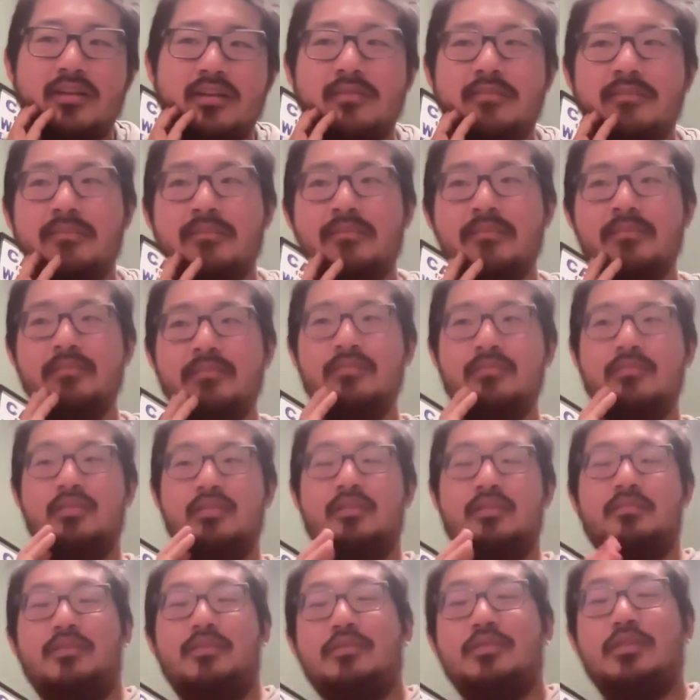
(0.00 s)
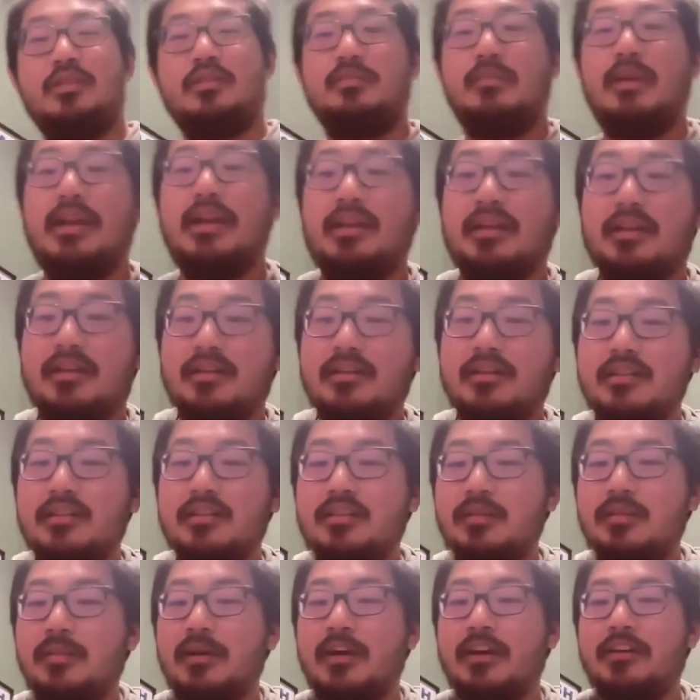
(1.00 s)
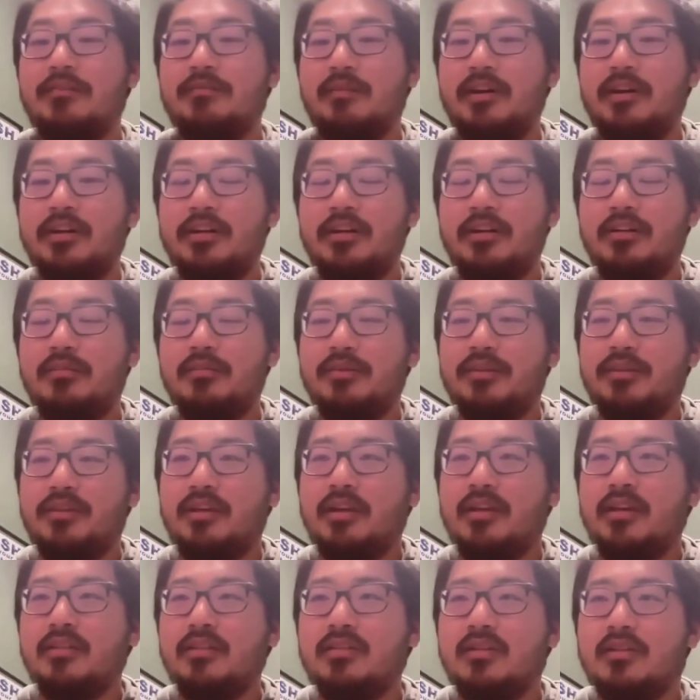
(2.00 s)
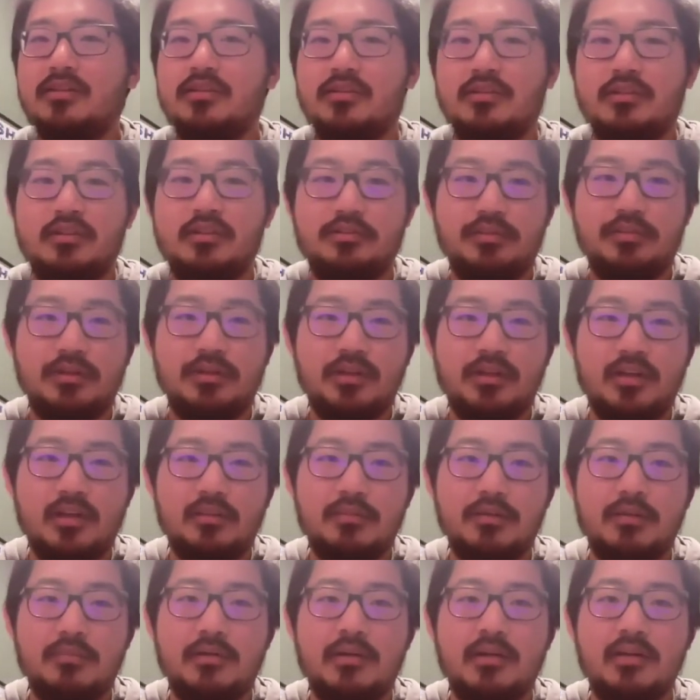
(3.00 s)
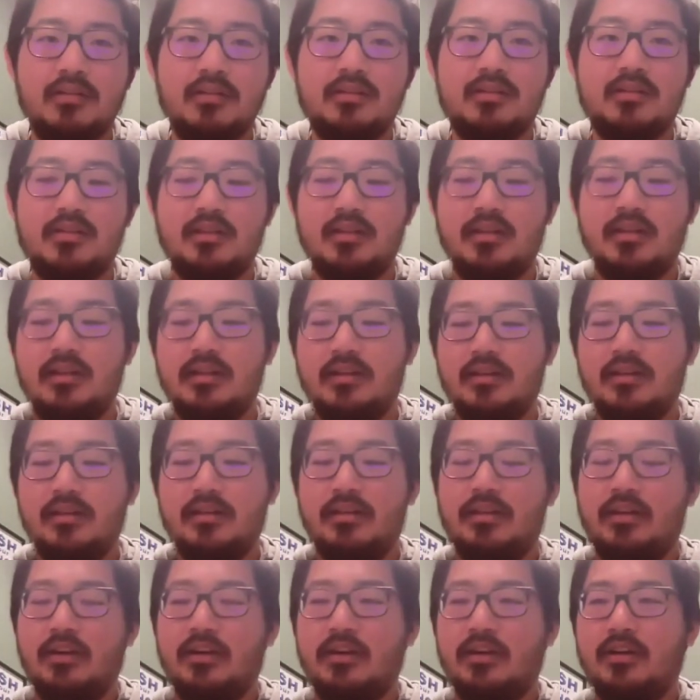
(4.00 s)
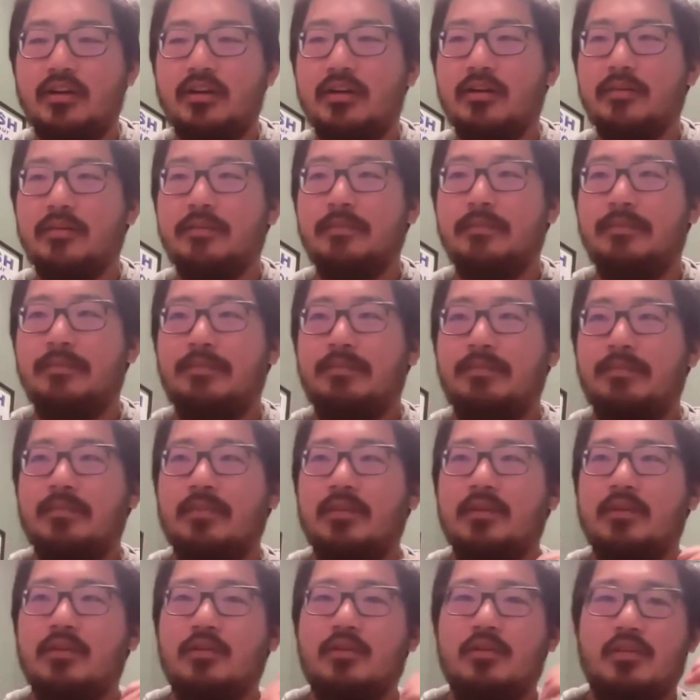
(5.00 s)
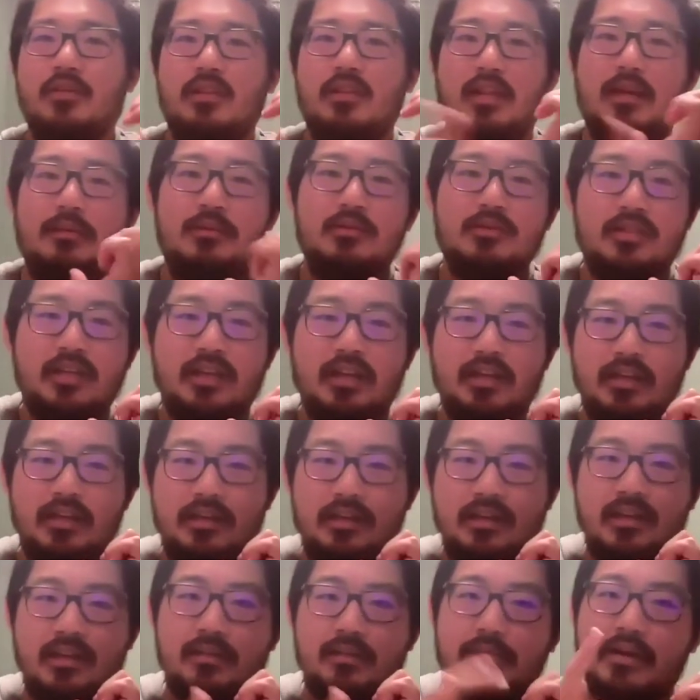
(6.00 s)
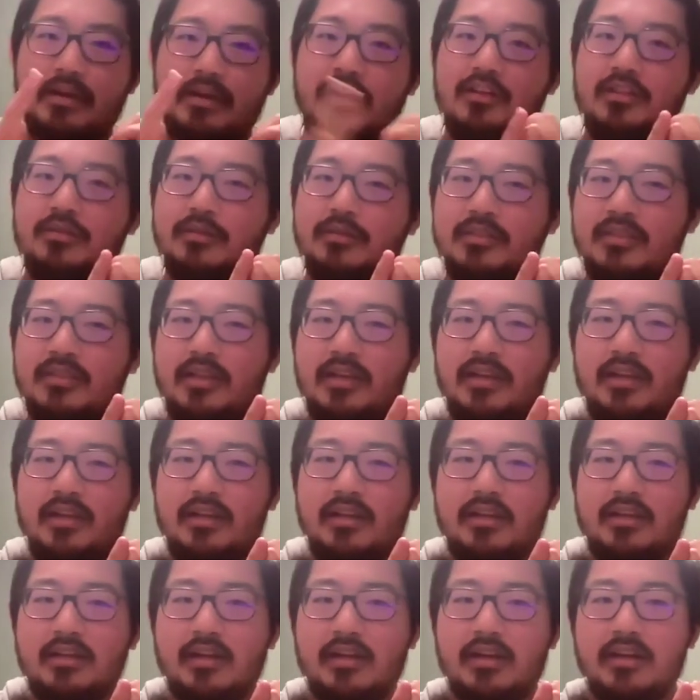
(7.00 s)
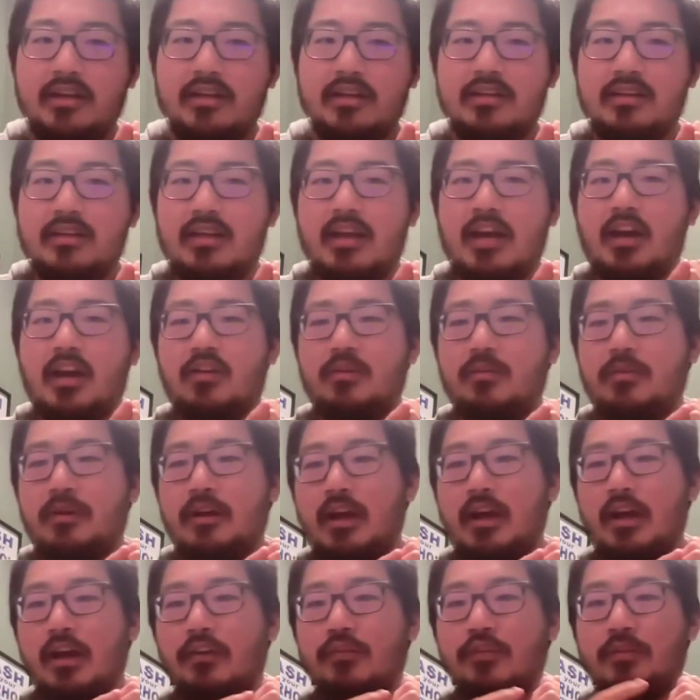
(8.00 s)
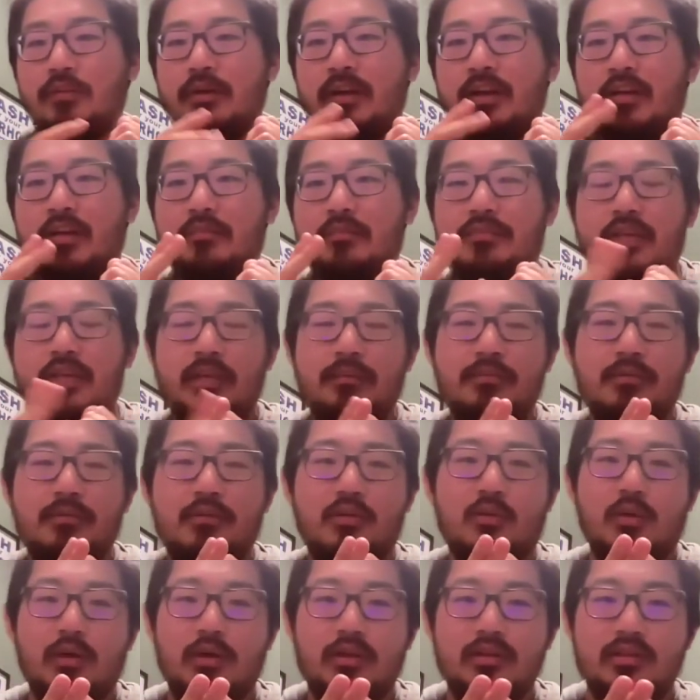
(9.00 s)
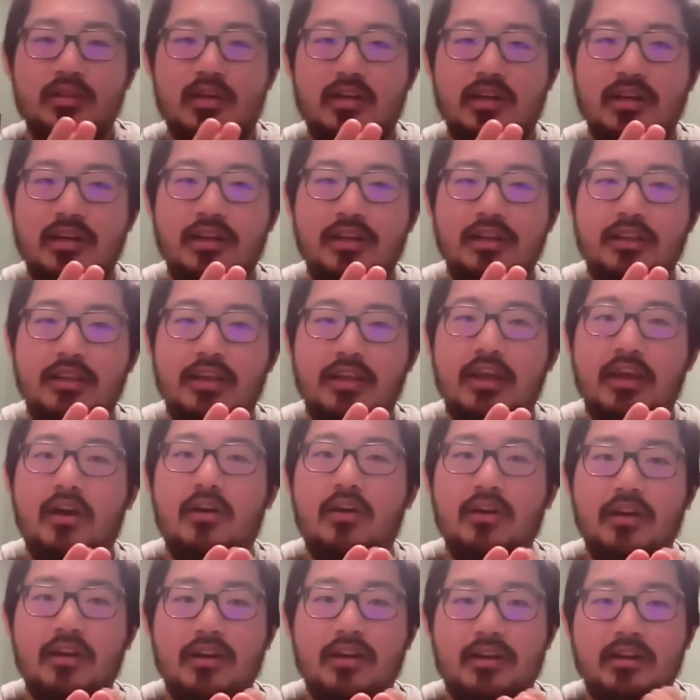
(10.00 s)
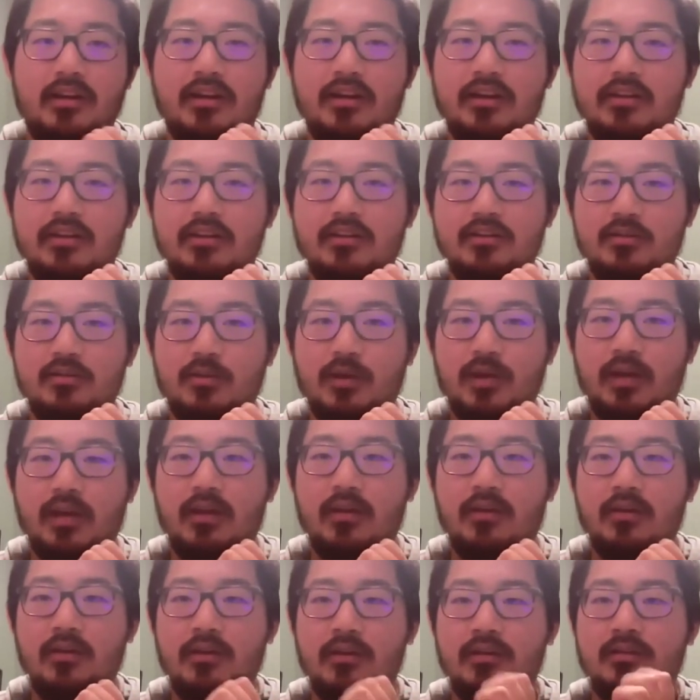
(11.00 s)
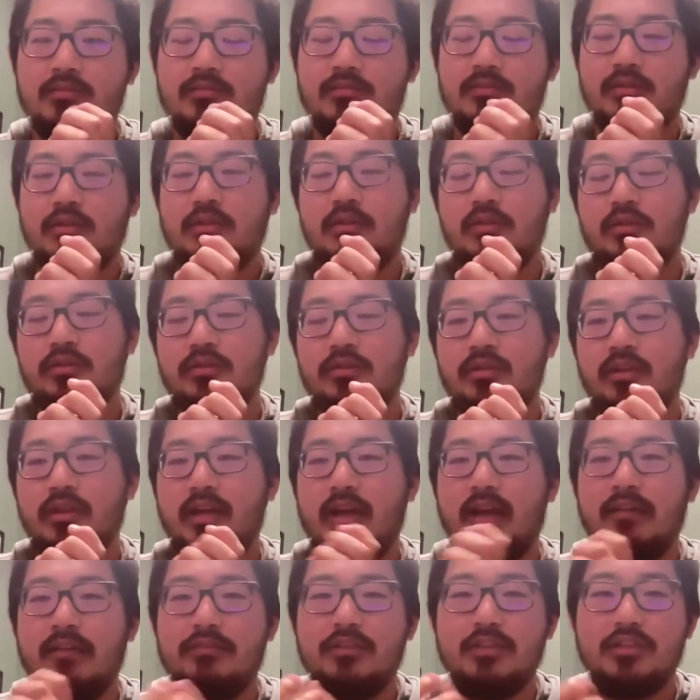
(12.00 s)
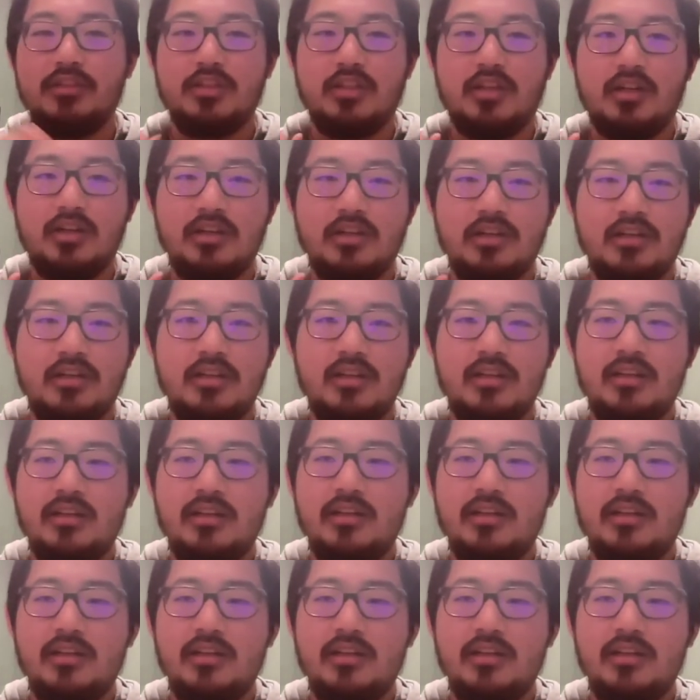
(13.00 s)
Like the music's making a decent amount of money, but then it's also split up amongst their labels taking a cut, management's taking a cut, however many people worked on it, they all get a cut as well, and it's usually a hefty chunk.